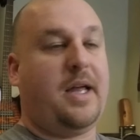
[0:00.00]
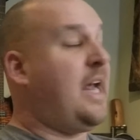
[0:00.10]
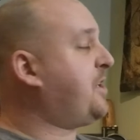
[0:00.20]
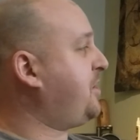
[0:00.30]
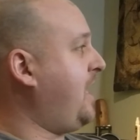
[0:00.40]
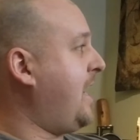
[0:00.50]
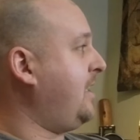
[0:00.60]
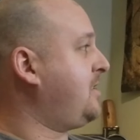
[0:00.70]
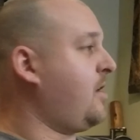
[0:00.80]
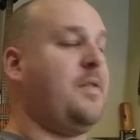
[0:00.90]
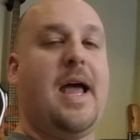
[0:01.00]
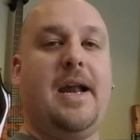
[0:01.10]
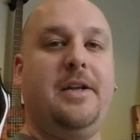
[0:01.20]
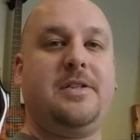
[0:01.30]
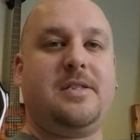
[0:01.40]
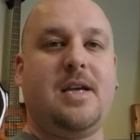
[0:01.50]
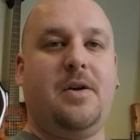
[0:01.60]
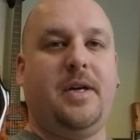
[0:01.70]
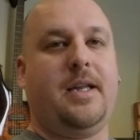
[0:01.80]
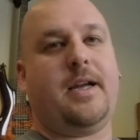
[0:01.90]
And actually I can turn that into
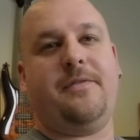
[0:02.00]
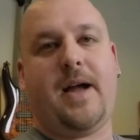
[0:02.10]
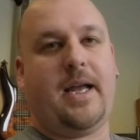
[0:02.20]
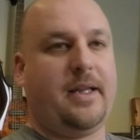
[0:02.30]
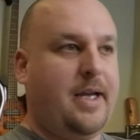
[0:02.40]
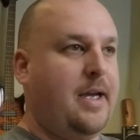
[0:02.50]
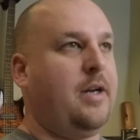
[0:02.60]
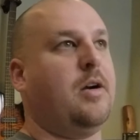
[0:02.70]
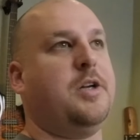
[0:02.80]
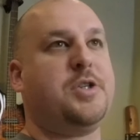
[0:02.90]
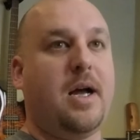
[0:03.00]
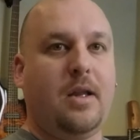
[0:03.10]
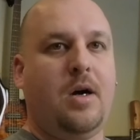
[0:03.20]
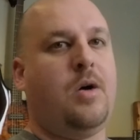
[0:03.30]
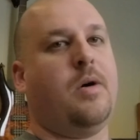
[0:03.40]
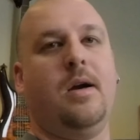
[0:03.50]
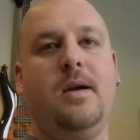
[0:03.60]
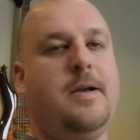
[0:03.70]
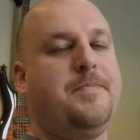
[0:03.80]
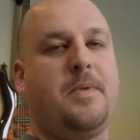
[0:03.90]
sounding like a violin or a cello
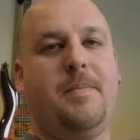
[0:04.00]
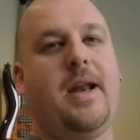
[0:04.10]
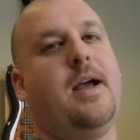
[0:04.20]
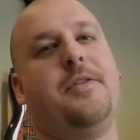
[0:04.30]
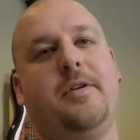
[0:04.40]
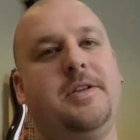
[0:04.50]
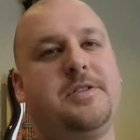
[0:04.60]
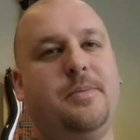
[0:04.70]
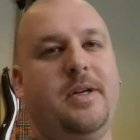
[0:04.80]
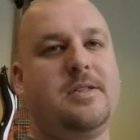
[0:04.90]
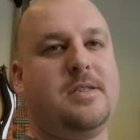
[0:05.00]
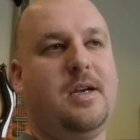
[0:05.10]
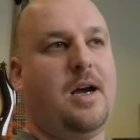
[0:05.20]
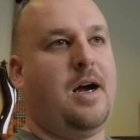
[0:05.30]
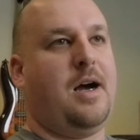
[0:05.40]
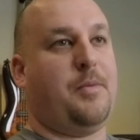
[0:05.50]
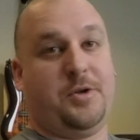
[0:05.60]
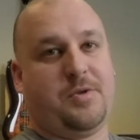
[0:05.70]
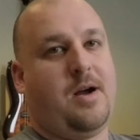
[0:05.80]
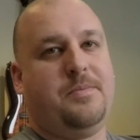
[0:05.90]
or many other instruments
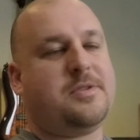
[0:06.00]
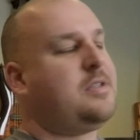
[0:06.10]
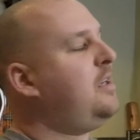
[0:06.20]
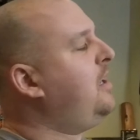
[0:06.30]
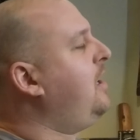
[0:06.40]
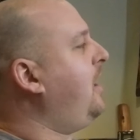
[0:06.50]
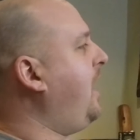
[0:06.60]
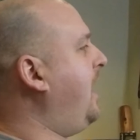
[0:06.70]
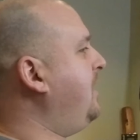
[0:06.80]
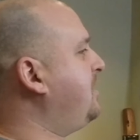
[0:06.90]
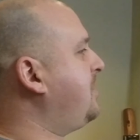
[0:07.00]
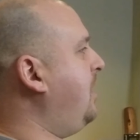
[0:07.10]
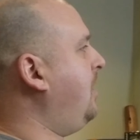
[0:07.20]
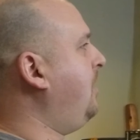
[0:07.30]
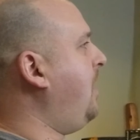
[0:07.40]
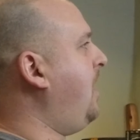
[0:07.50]
or drums. And so